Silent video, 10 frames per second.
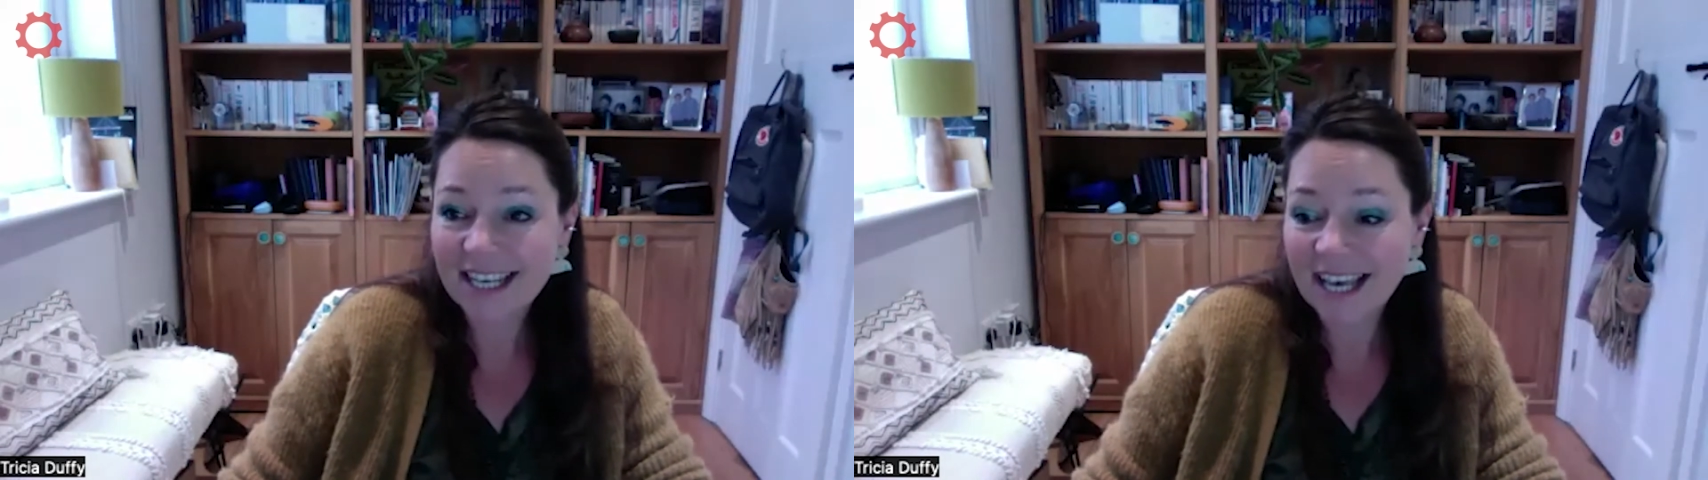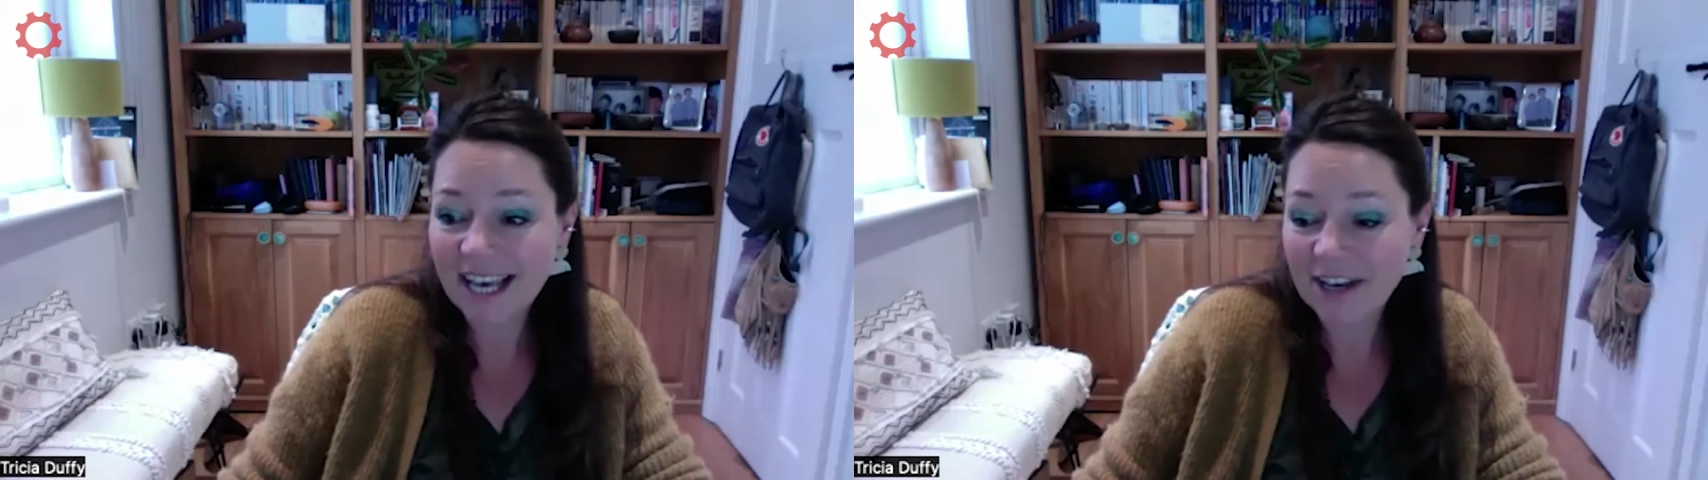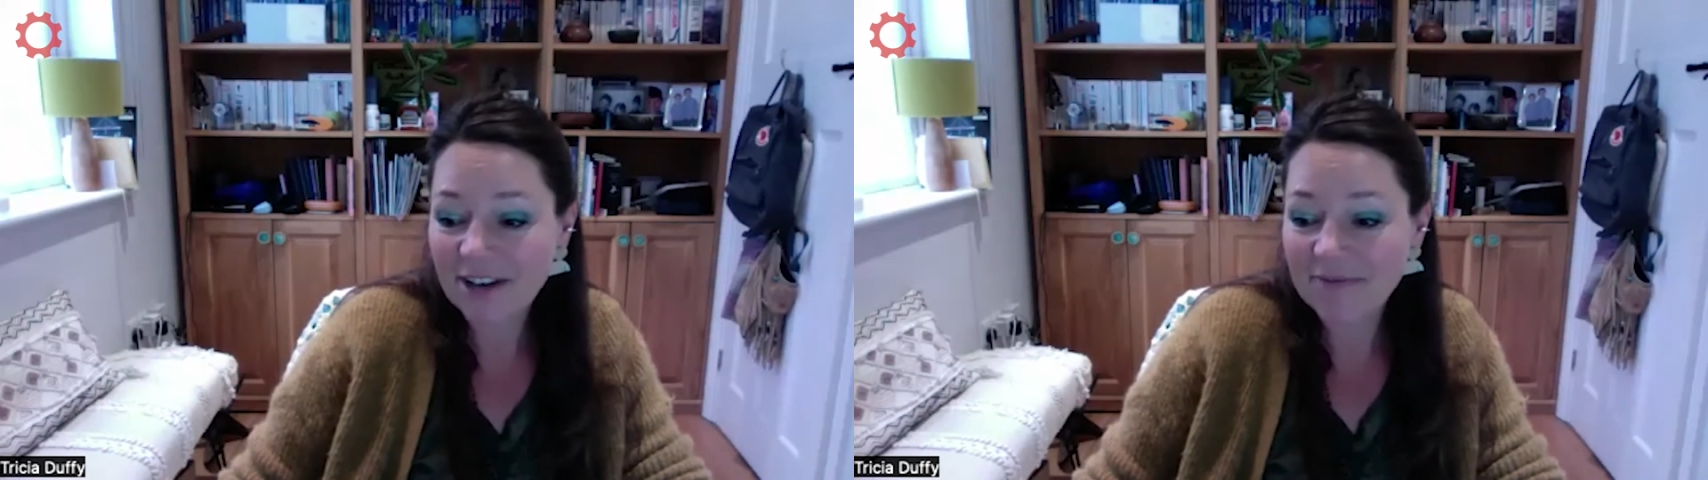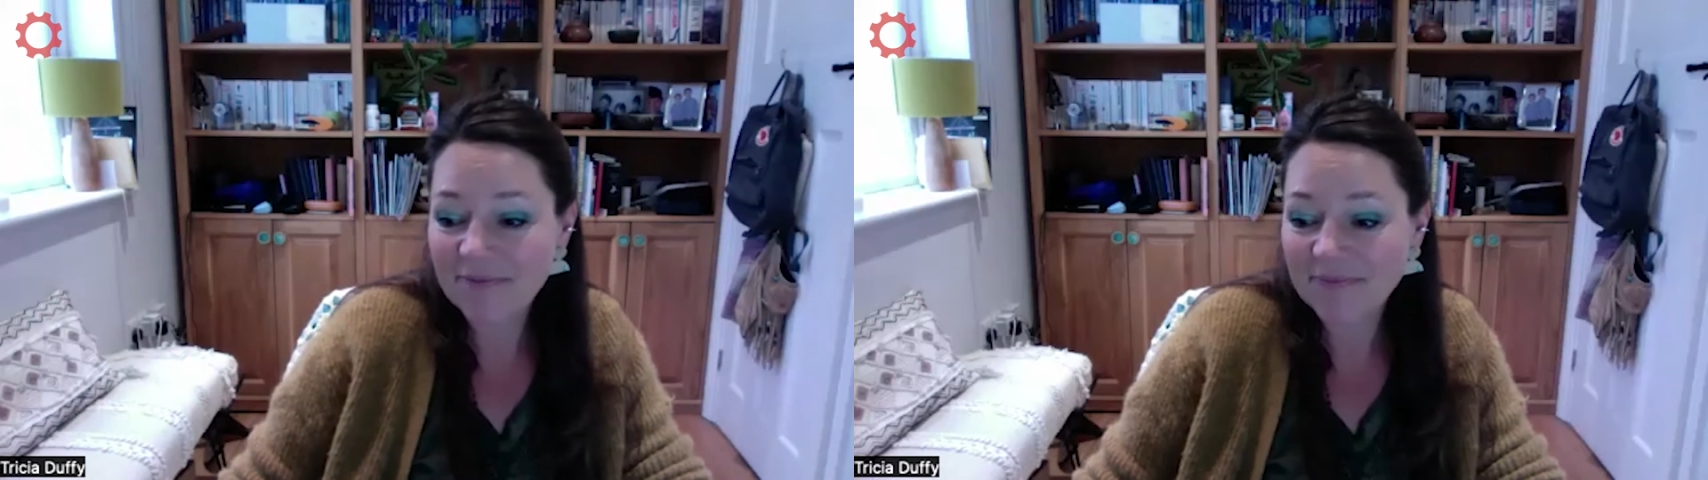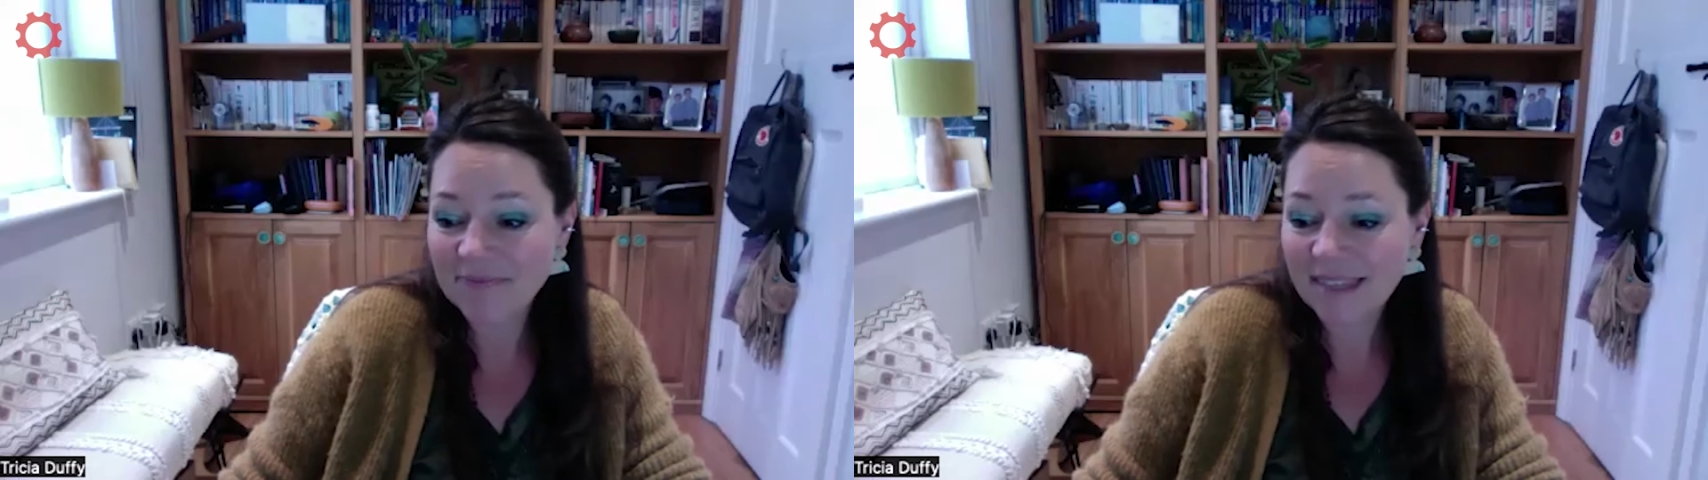
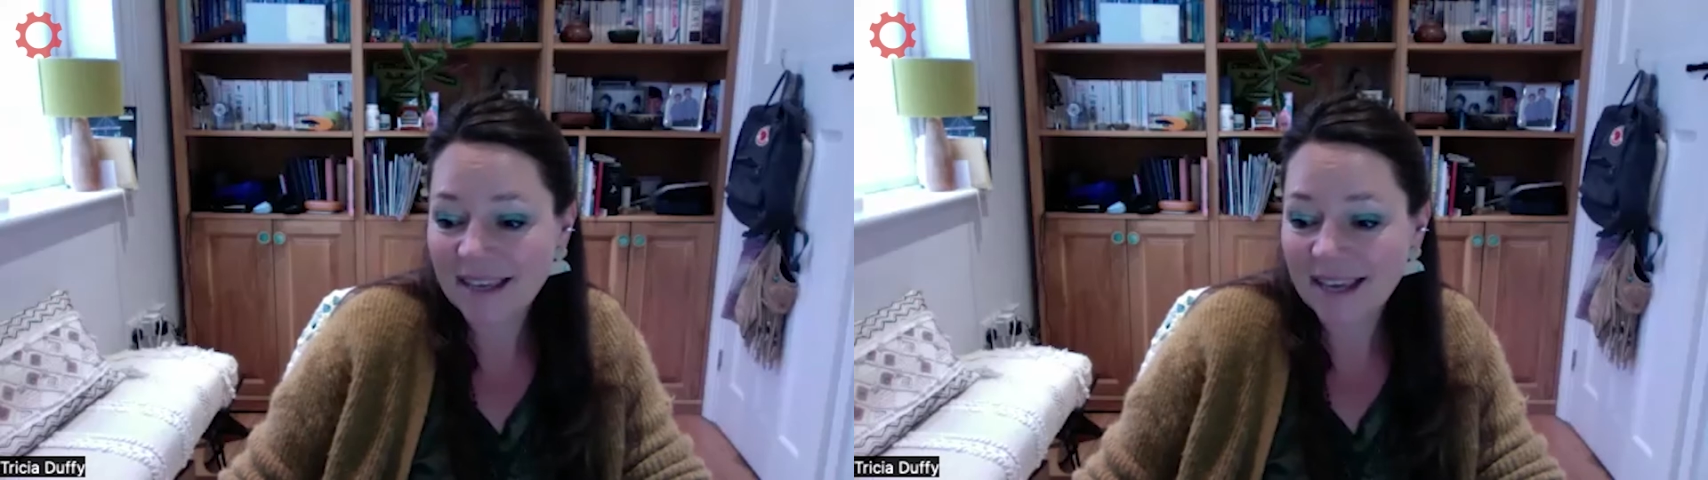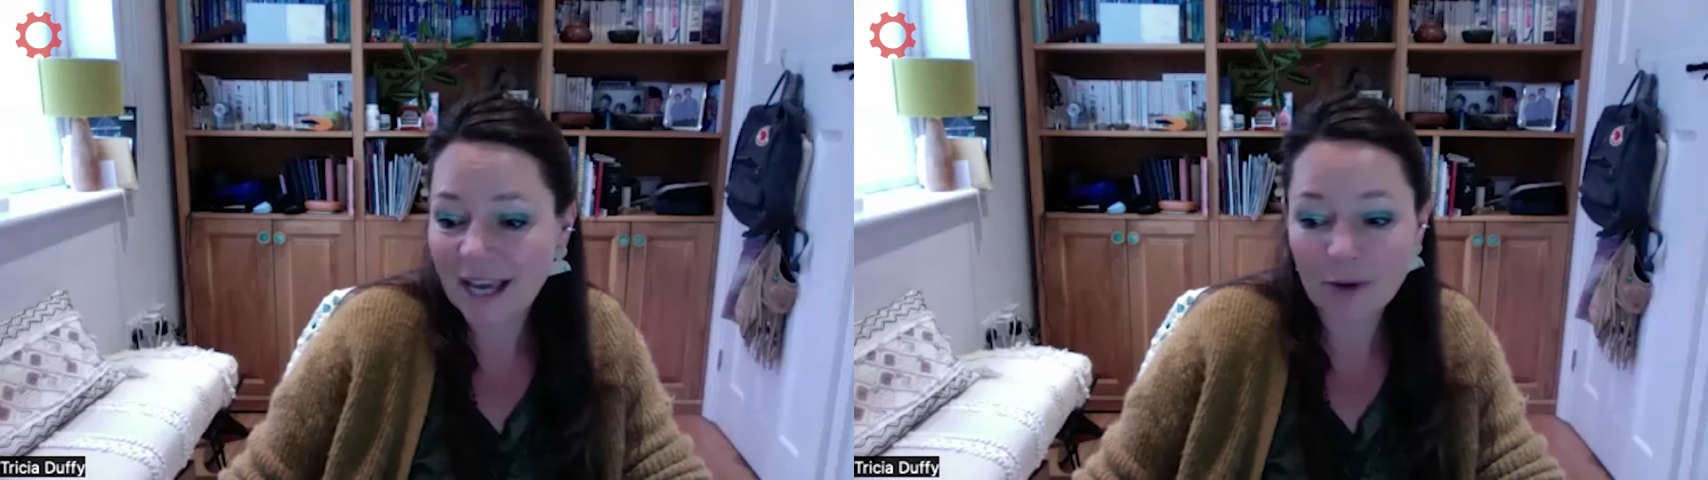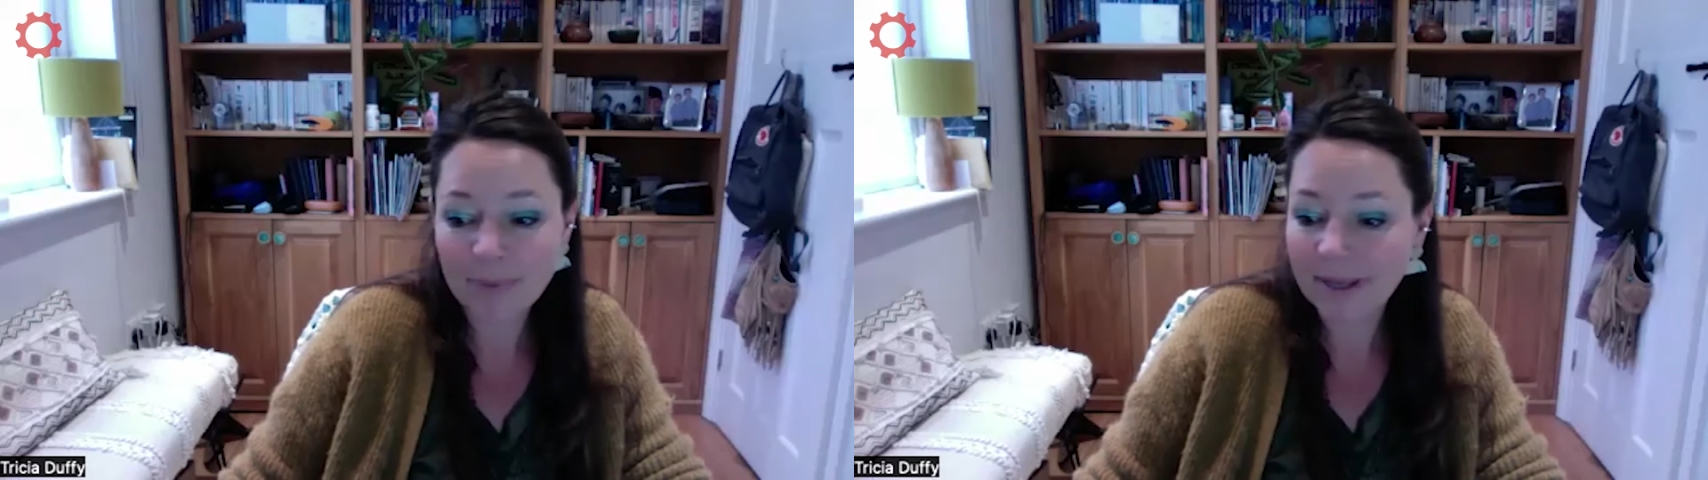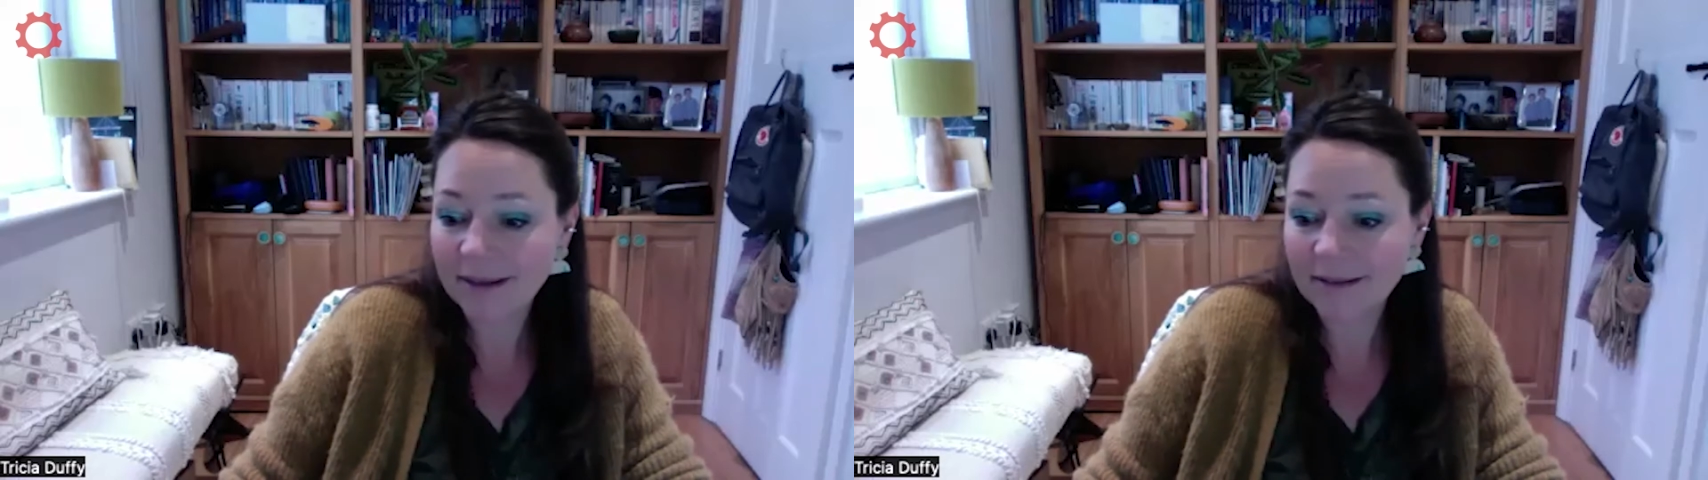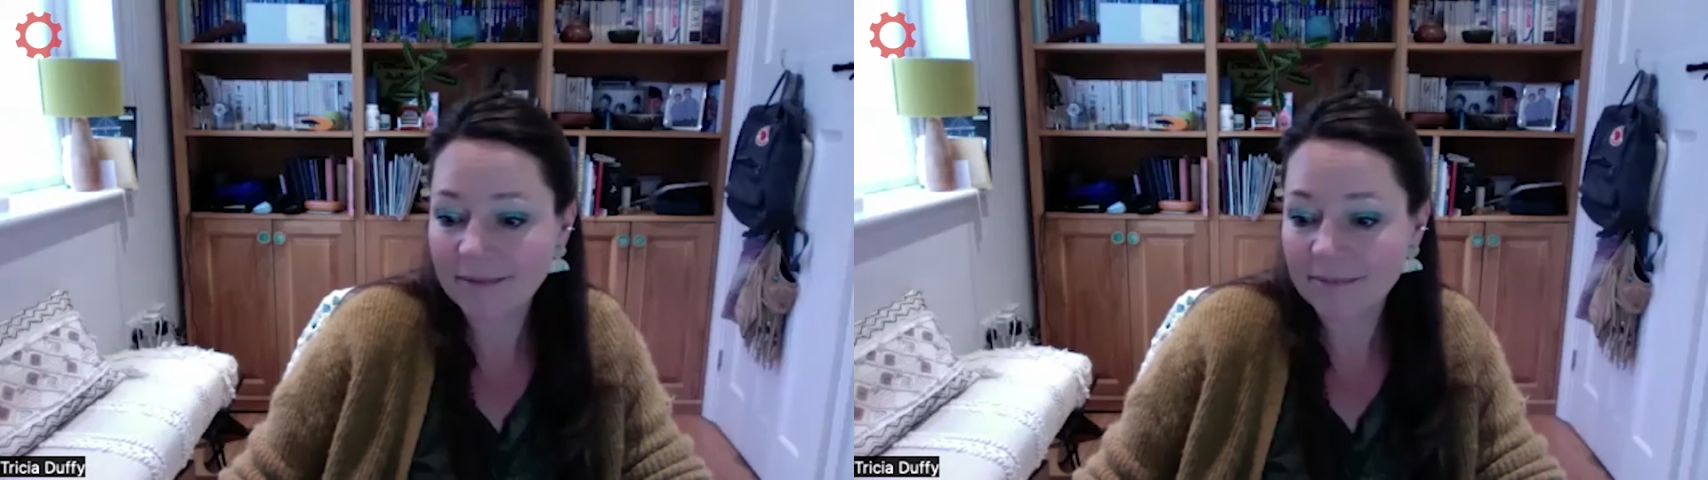um,
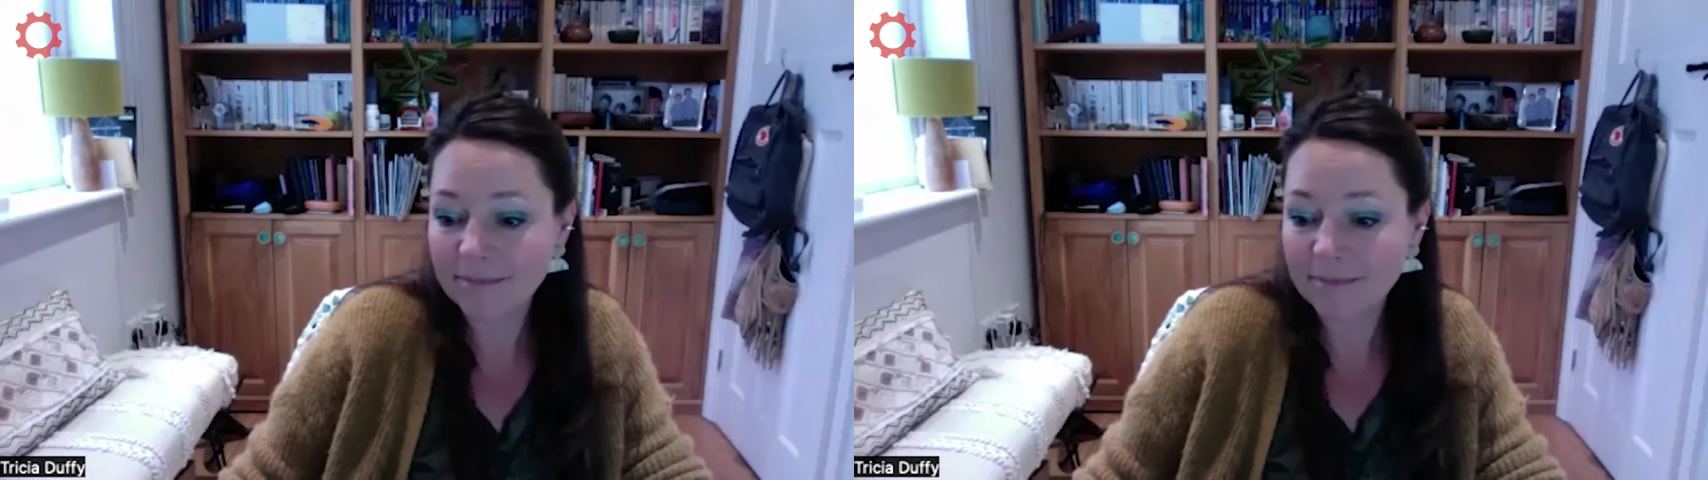helping